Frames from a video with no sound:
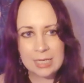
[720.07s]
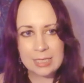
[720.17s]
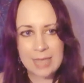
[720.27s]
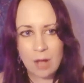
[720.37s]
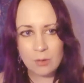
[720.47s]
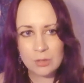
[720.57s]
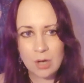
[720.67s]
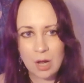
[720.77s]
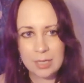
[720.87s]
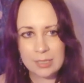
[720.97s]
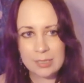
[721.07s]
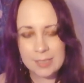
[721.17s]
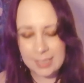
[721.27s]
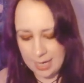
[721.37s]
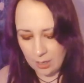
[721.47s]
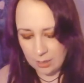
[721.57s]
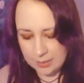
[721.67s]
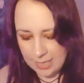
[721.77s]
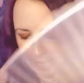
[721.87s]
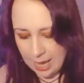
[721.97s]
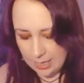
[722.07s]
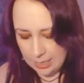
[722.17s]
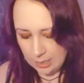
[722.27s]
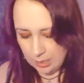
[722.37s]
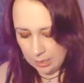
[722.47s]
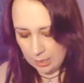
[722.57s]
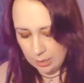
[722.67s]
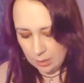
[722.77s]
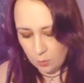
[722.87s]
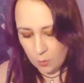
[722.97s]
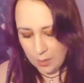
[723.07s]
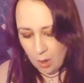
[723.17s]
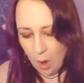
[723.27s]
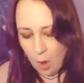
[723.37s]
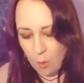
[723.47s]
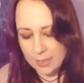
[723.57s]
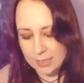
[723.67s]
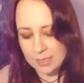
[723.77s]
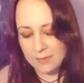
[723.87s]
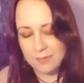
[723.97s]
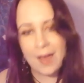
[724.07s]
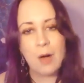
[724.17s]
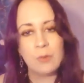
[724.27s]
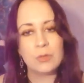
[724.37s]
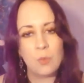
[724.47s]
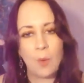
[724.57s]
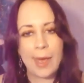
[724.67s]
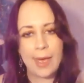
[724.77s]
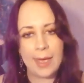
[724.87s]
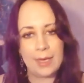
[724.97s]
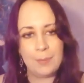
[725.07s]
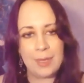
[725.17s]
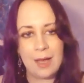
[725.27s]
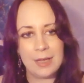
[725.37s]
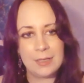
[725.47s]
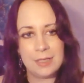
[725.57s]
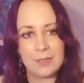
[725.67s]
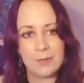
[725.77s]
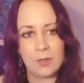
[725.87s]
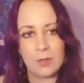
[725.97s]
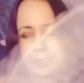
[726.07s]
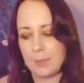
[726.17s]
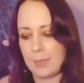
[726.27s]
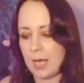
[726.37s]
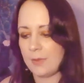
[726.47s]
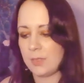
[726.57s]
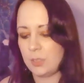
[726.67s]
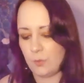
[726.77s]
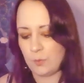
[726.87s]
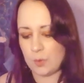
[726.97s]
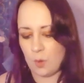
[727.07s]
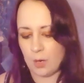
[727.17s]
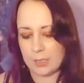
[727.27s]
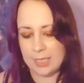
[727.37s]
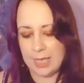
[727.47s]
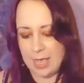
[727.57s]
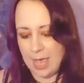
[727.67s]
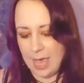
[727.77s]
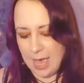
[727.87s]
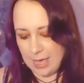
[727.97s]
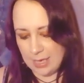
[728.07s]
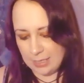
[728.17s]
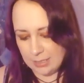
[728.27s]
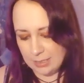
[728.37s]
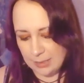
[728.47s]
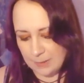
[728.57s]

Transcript: downtrodden, scared, sad. We always found a way beyond the difficulty, beyond the Two of Swords. And